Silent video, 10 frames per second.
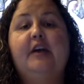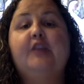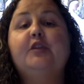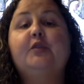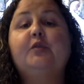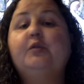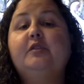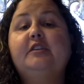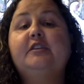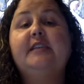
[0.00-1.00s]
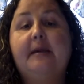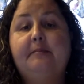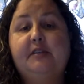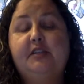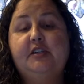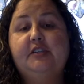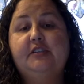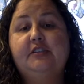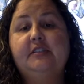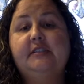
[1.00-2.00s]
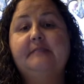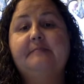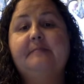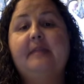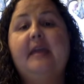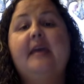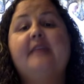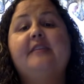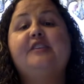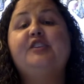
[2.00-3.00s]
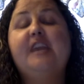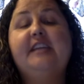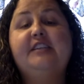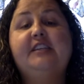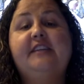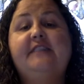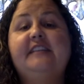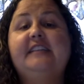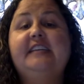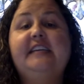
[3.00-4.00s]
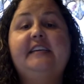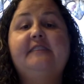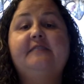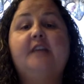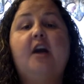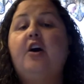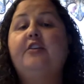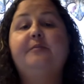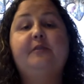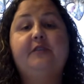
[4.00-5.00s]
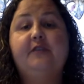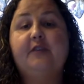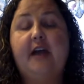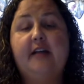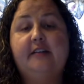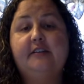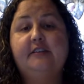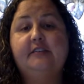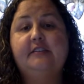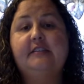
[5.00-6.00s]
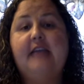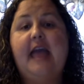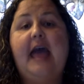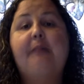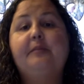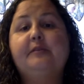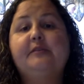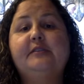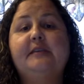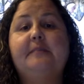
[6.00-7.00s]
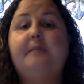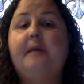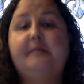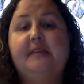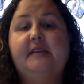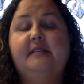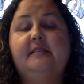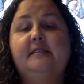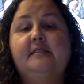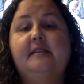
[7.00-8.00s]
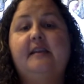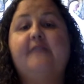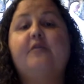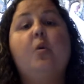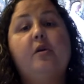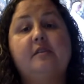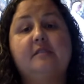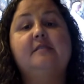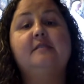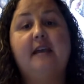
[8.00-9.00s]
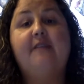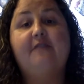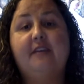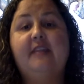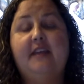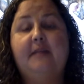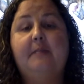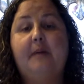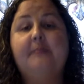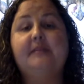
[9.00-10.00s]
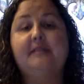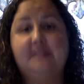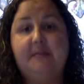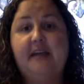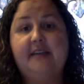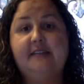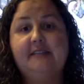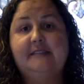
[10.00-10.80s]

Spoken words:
The cooler temperatures, the changing of the leaves, all the beautiful colors, apples and pumpkins, and of course, everything pumpkin spice.